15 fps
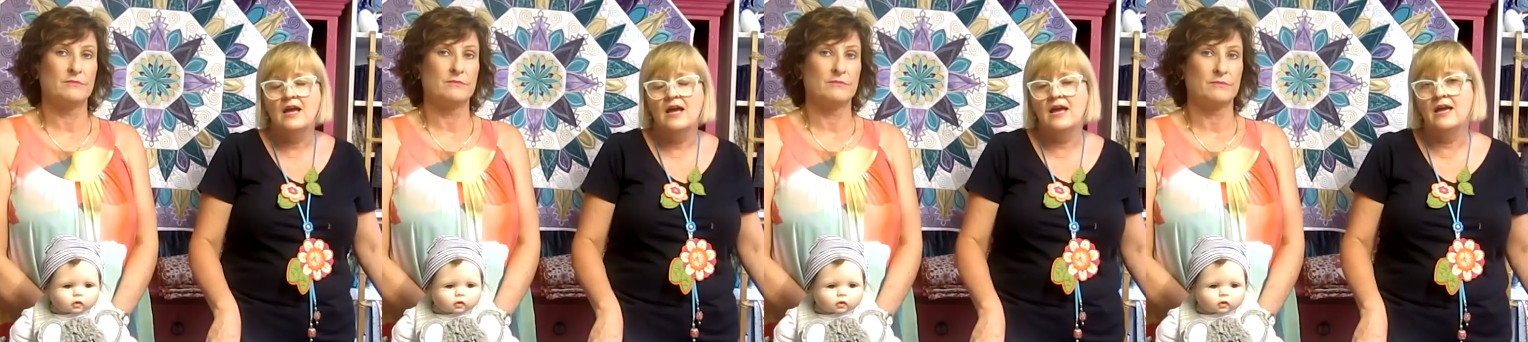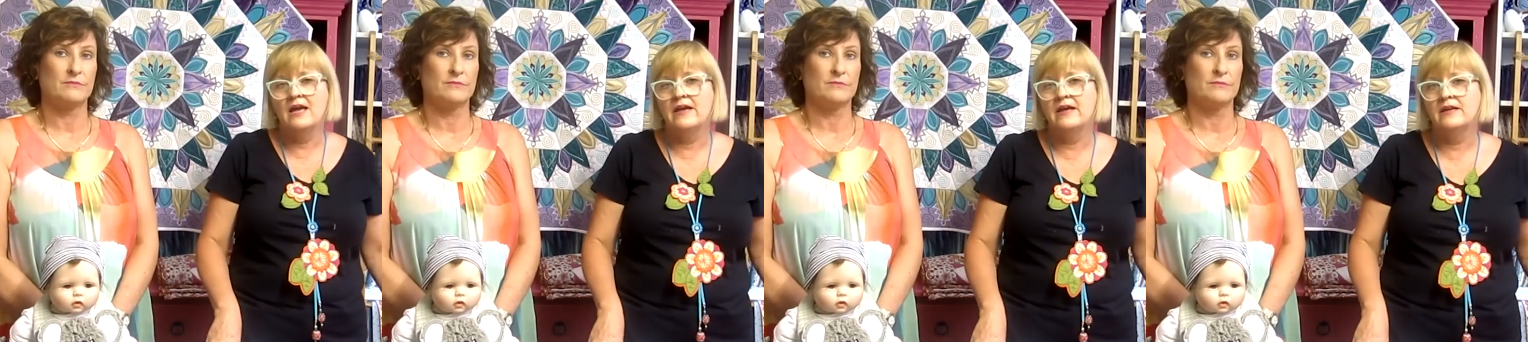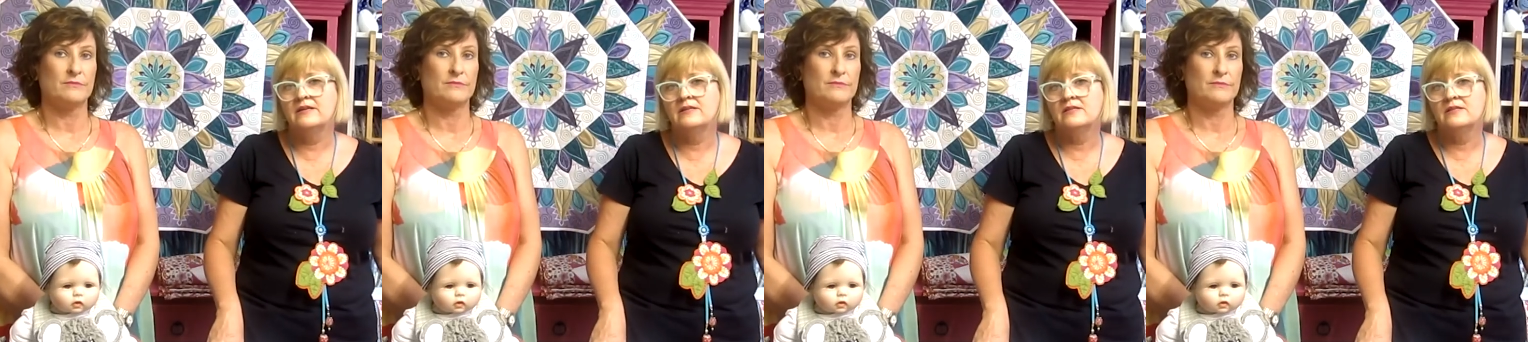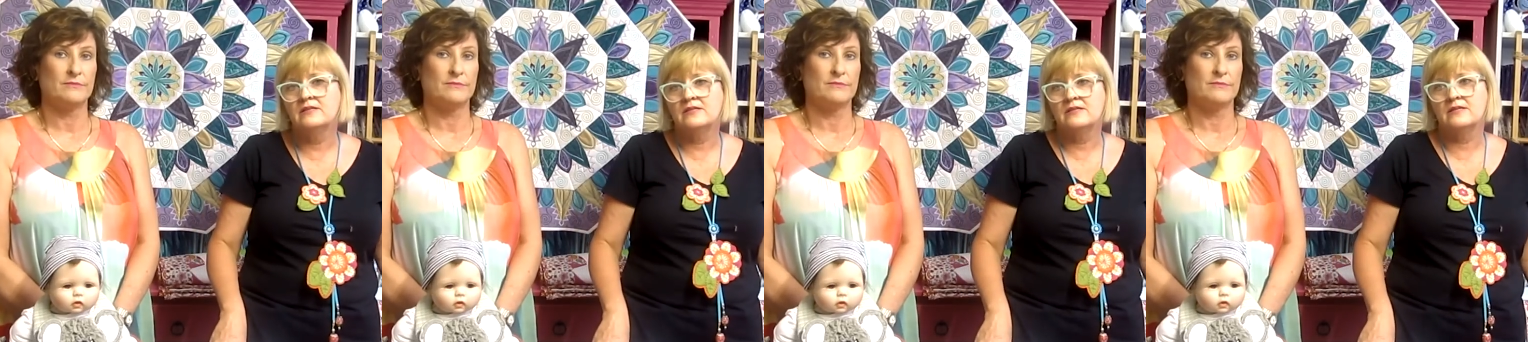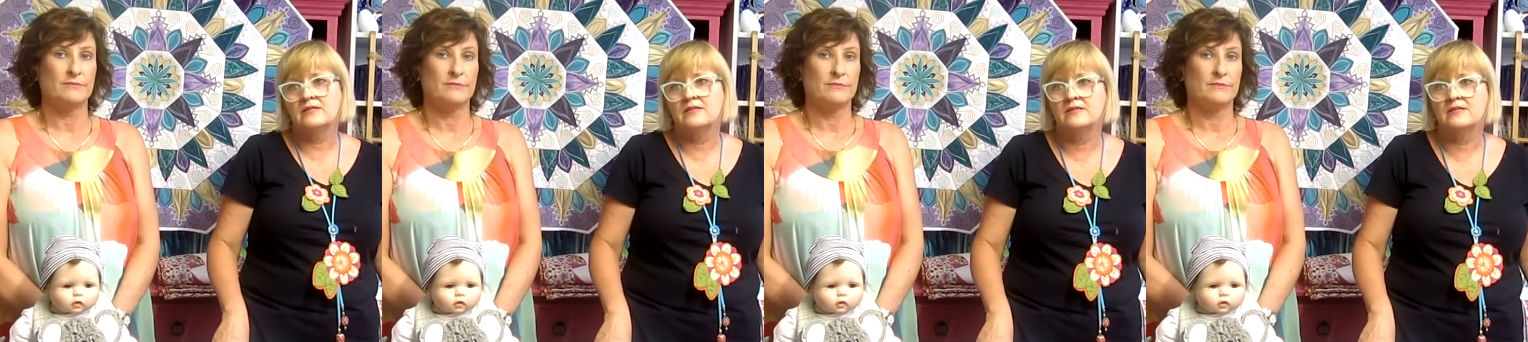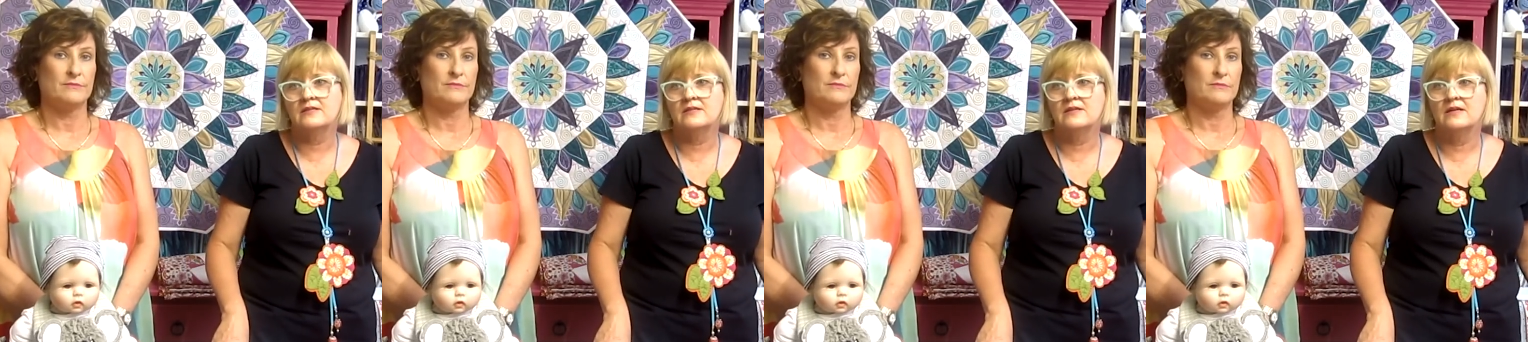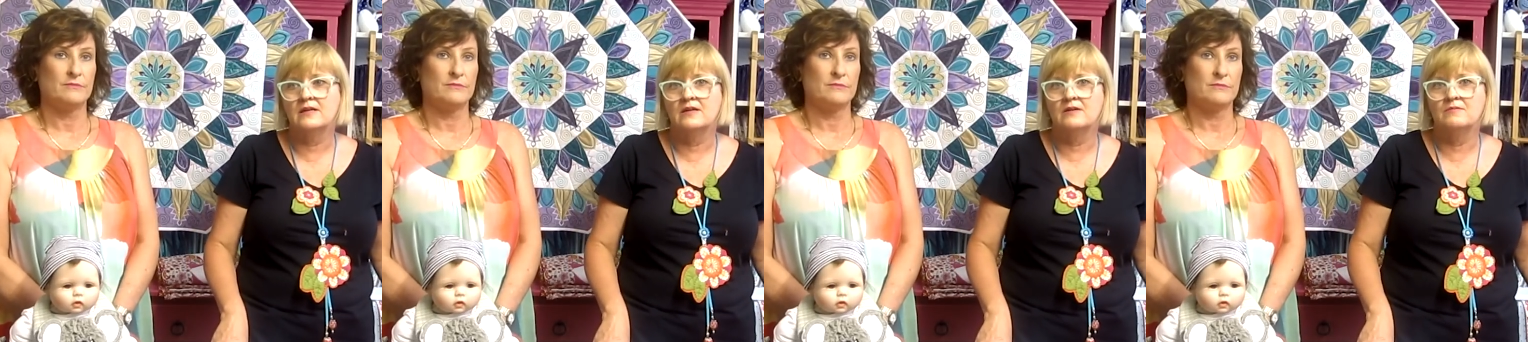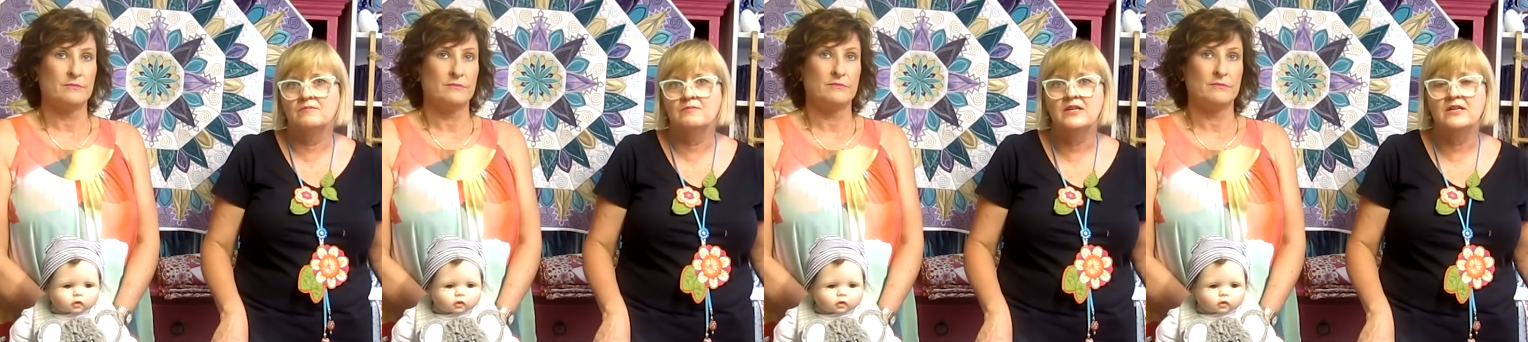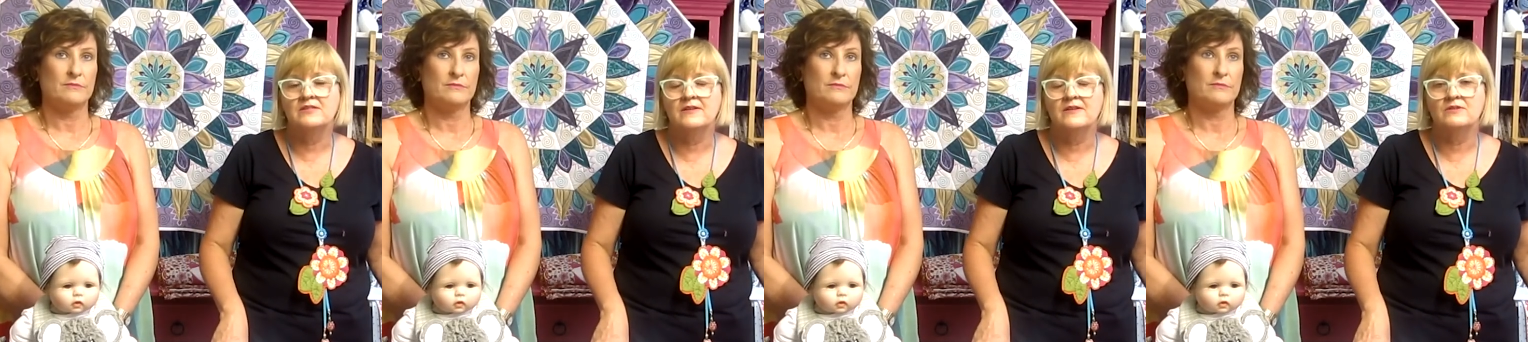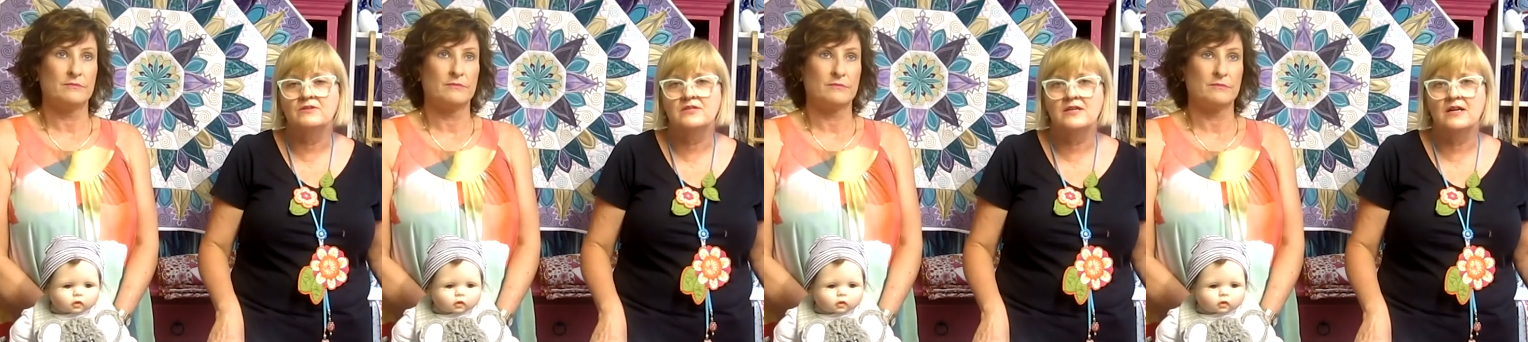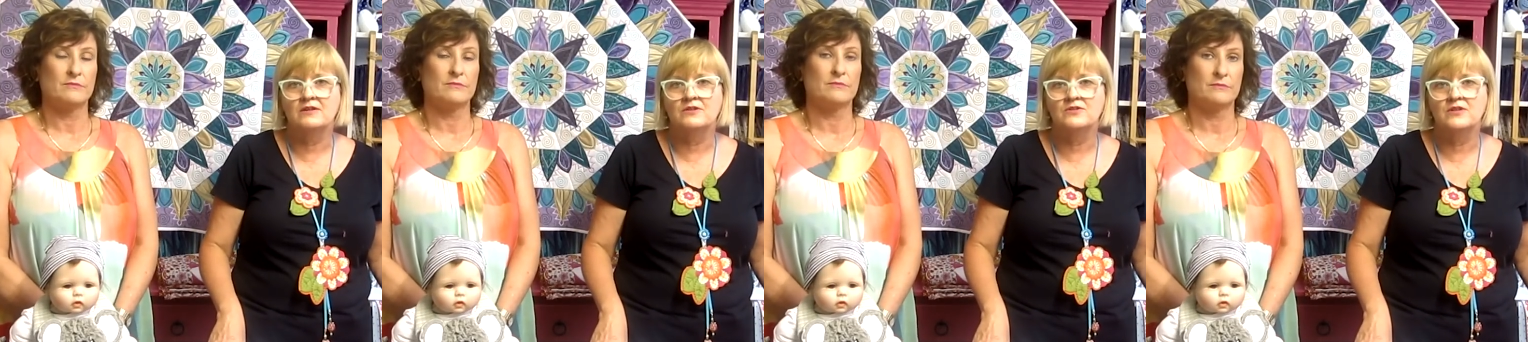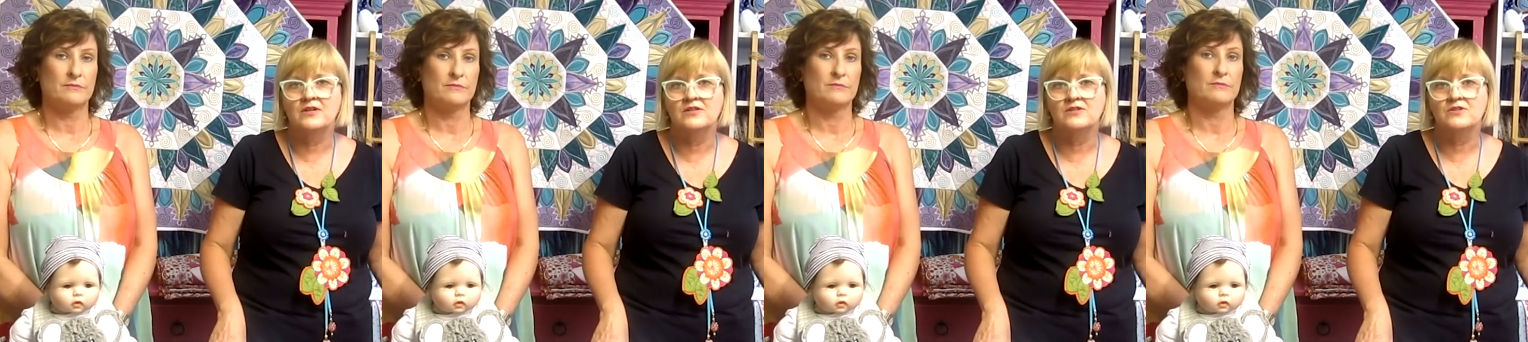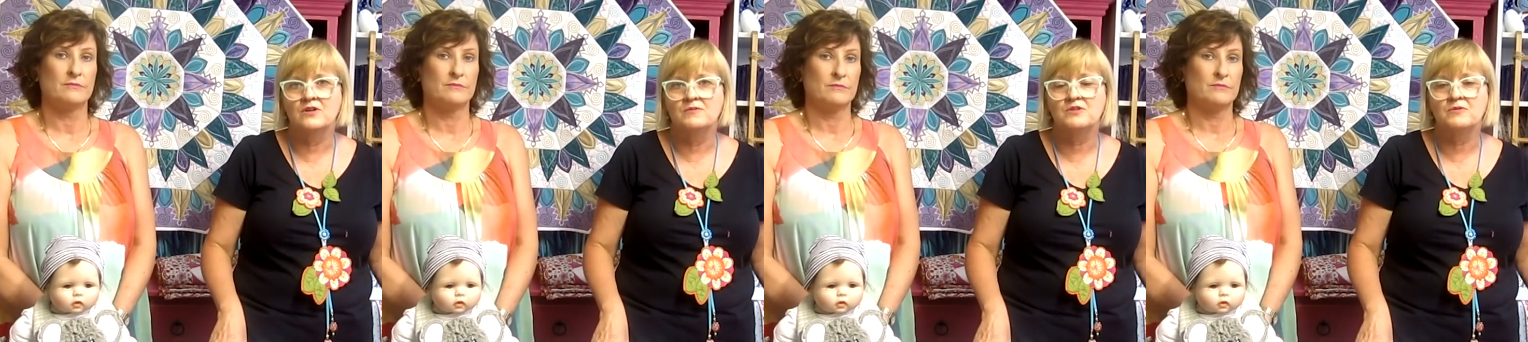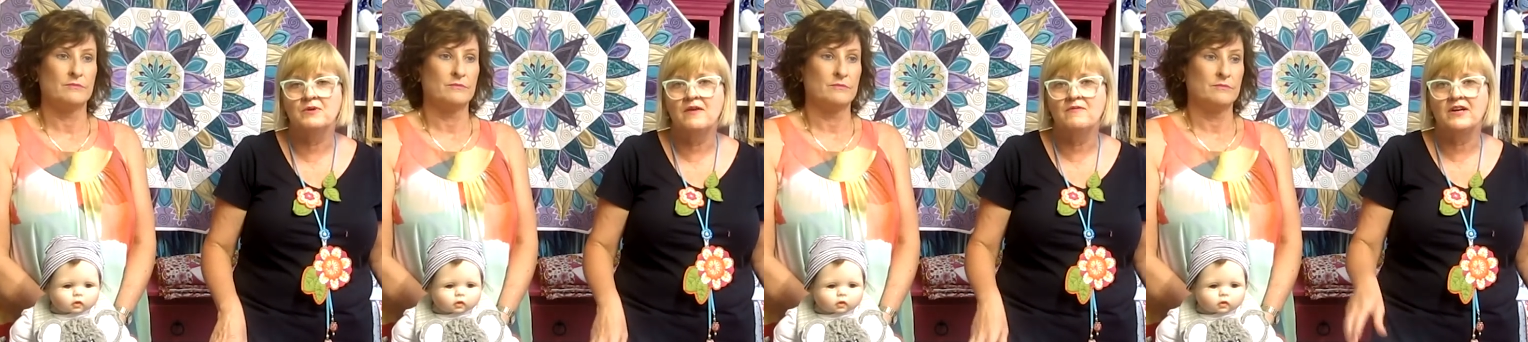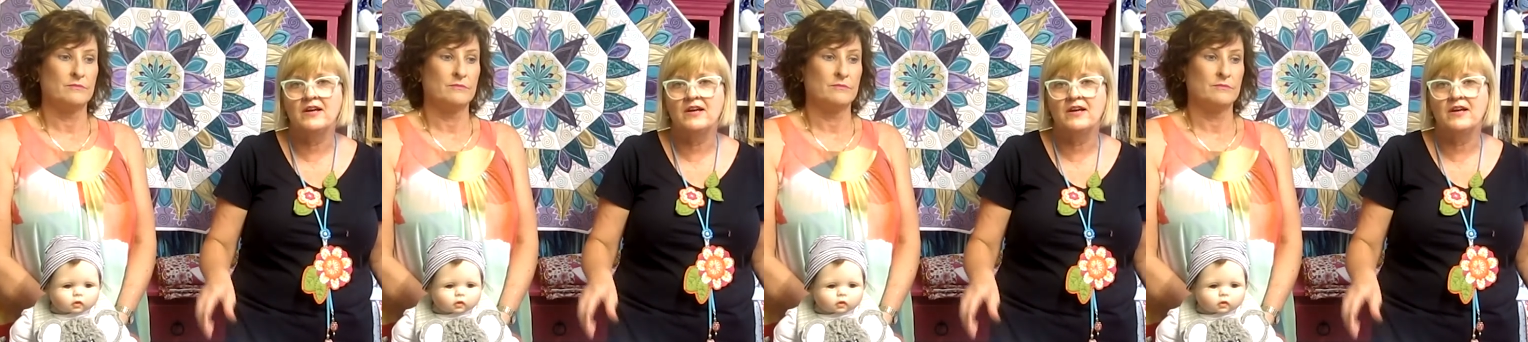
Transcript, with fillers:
Speaker 1: And um, yeah, so that'll start in two days' time. So we have a